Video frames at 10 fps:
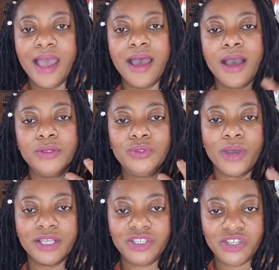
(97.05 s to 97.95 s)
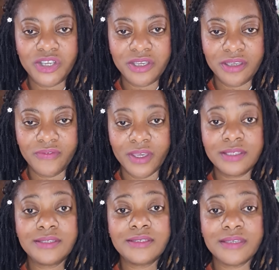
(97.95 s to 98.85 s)
how to achieve a
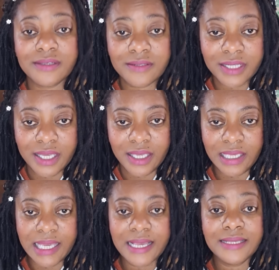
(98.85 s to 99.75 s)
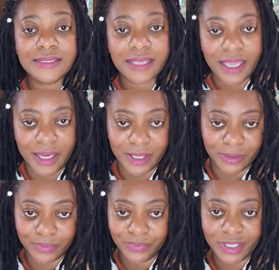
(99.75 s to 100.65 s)
silky skin.
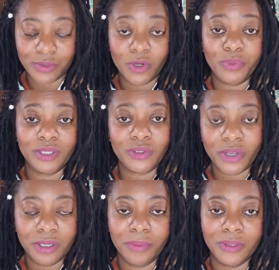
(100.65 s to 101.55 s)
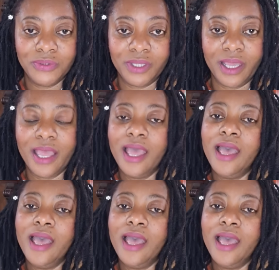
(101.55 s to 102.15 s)
That's what I'll be talking about today,